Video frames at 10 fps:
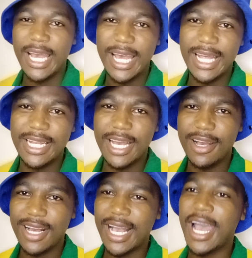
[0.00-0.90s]
And yeah,
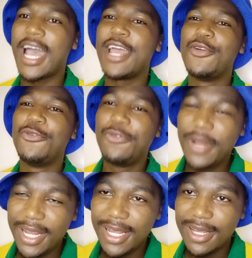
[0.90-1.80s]

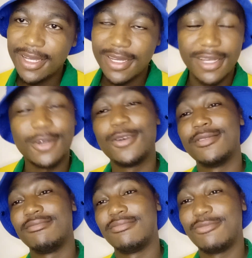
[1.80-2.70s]
Kyrie.
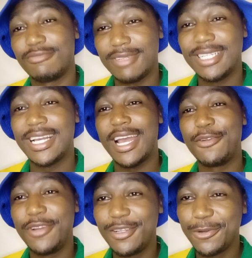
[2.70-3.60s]
Oh, what did
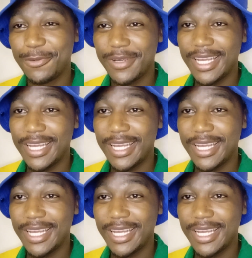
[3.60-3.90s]
Kyrie do?